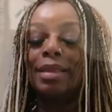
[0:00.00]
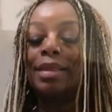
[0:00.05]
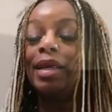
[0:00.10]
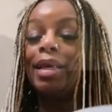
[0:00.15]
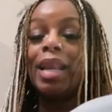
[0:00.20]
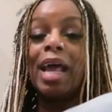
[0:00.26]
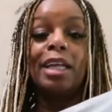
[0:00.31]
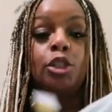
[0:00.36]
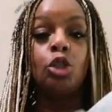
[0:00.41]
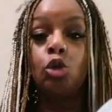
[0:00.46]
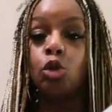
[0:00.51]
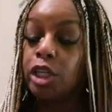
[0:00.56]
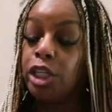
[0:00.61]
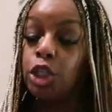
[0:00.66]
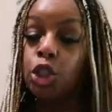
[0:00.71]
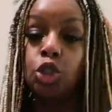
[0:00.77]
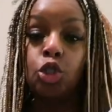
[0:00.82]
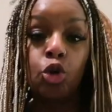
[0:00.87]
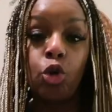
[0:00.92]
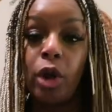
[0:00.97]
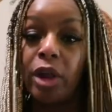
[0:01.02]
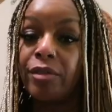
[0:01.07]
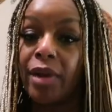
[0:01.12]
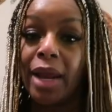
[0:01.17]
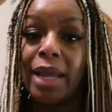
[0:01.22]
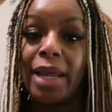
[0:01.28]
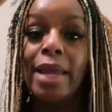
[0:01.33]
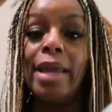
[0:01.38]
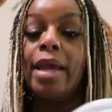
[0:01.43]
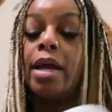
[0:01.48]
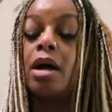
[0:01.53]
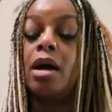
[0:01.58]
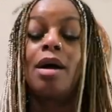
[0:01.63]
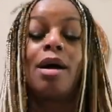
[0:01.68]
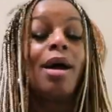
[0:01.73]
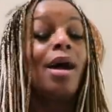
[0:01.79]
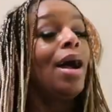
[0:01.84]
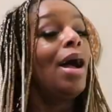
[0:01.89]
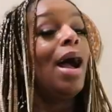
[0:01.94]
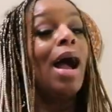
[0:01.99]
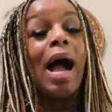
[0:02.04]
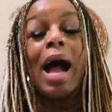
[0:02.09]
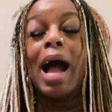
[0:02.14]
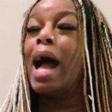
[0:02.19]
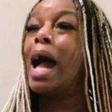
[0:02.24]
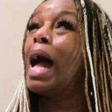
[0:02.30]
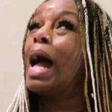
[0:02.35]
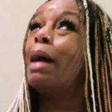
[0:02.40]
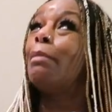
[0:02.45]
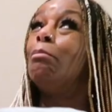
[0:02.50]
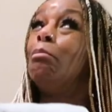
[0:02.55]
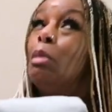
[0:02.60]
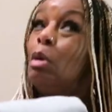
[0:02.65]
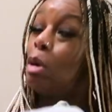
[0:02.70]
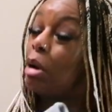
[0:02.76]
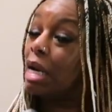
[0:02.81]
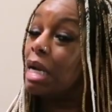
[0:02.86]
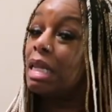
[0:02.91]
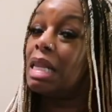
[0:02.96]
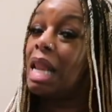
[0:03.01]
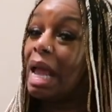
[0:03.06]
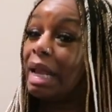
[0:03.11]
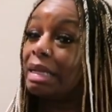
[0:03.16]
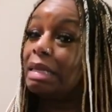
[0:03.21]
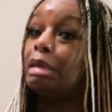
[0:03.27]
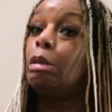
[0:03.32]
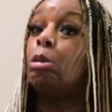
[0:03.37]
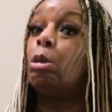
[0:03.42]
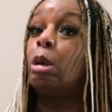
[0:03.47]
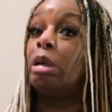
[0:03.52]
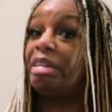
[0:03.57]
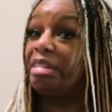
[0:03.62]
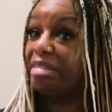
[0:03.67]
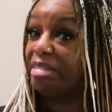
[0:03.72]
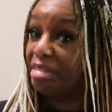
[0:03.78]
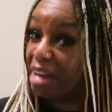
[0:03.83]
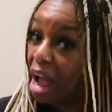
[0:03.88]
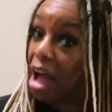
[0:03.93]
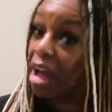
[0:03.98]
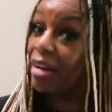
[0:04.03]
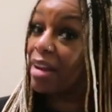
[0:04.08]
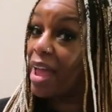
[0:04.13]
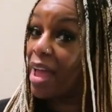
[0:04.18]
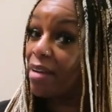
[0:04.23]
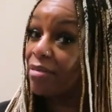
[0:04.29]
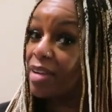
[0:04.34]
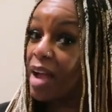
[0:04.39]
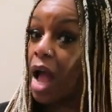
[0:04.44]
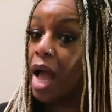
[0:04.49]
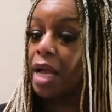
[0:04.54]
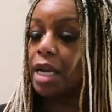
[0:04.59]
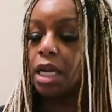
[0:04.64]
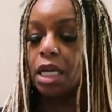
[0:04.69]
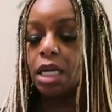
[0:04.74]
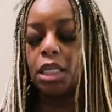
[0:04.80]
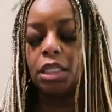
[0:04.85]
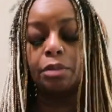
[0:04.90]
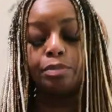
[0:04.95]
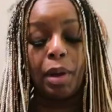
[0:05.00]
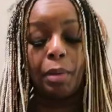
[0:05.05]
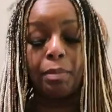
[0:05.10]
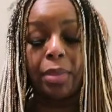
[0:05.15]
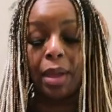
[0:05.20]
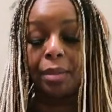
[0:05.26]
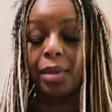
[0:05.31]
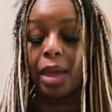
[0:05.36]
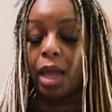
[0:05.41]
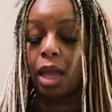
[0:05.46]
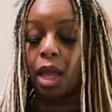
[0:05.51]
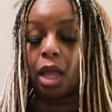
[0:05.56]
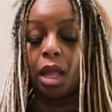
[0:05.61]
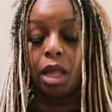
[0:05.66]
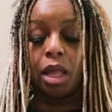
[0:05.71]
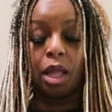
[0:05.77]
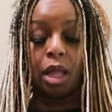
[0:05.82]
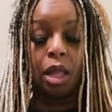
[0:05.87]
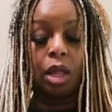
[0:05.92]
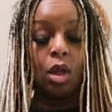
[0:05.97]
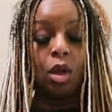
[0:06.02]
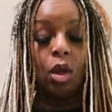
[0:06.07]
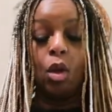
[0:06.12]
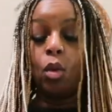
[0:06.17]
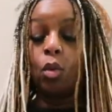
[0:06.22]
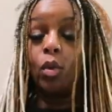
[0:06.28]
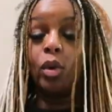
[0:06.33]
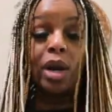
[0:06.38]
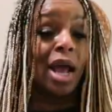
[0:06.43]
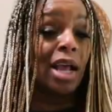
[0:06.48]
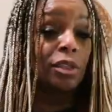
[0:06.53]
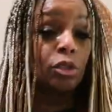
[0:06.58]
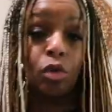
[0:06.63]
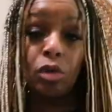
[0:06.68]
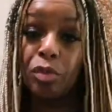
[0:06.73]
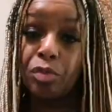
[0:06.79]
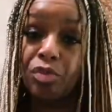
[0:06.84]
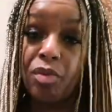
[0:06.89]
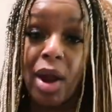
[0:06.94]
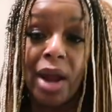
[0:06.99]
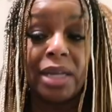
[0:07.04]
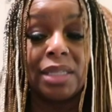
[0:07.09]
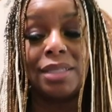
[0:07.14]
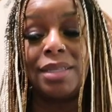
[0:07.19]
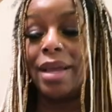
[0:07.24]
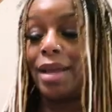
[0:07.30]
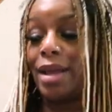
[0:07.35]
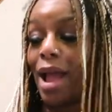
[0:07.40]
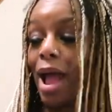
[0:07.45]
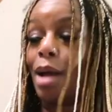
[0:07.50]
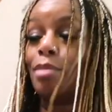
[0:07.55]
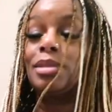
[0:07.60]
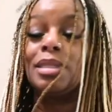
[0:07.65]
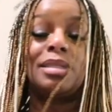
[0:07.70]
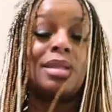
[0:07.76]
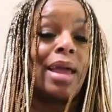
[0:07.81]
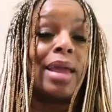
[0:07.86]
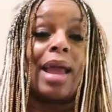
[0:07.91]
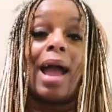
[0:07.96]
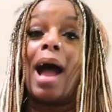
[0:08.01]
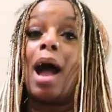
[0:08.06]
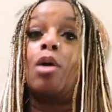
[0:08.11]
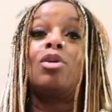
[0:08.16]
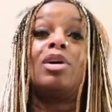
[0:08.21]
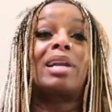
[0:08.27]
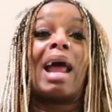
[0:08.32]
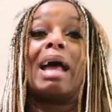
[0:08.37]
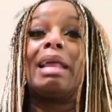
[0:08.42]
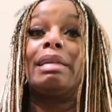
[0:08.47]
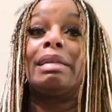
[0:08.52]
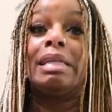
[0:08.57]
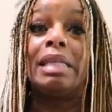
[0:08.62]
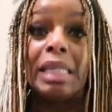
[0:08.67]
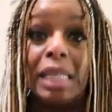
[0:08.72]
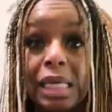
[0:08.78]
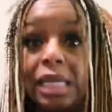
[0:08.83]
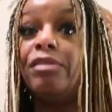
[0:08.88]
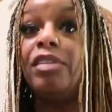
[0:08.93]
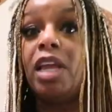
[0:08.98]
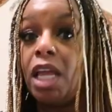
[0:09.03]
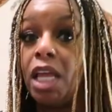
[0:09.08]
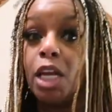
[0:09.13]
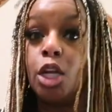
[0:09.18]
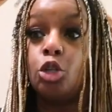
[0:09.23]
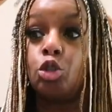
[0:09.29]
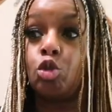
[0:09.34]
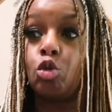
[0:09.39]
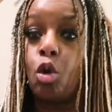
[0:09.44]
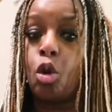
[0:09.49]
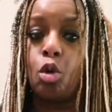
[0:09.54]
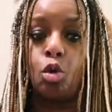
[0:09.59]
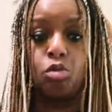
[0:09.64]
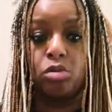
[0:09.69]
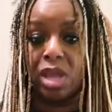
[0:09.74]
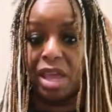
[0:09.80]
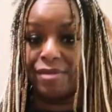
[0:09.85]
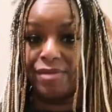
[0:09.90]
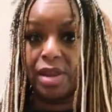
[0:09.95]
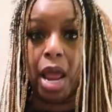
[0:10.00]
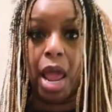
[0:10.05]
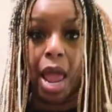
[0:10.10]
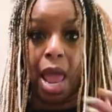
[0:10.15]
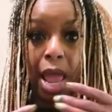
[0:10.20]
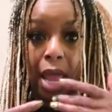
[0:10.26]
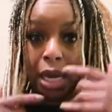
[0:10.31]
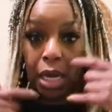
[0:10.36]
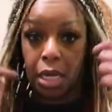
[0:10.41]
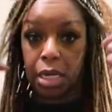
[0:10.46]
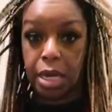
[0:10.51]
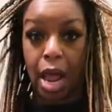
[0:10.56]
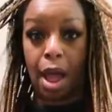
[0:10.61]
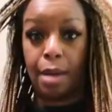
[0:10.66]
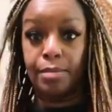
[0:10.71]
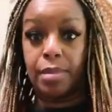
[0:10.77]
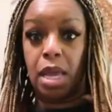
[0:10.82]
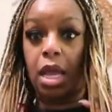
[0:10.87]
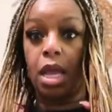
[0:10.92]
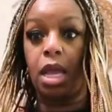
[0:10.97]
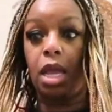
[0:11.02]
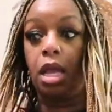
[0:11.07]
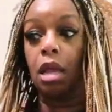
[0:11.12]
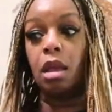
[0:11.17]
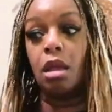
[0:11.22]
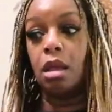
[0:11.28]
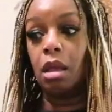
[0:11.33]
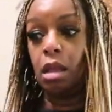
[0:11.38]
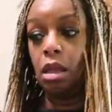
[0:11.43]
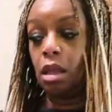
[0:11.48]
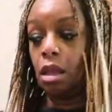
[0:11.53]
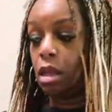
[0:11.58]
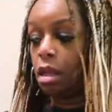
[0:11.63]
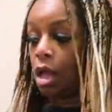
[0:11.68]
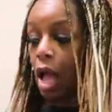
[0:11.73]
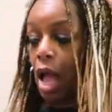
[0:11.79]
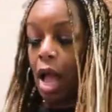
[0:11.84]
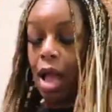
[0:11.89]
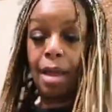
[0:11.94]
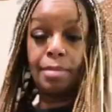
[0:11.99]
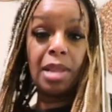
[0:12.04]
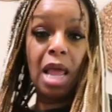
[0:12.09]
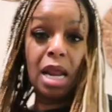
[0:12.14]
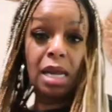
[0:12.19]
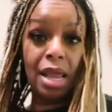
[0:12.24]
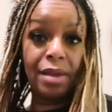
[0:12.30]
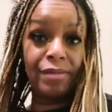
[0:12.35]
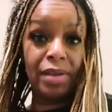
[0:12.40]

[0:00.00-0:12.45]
Then I saw this joint right here. I more than likely would not have gotten this, but baby, when I saw the price tag, I was like, how could I leave it in the store? Who leaving it? Not me. I'm not leaving it.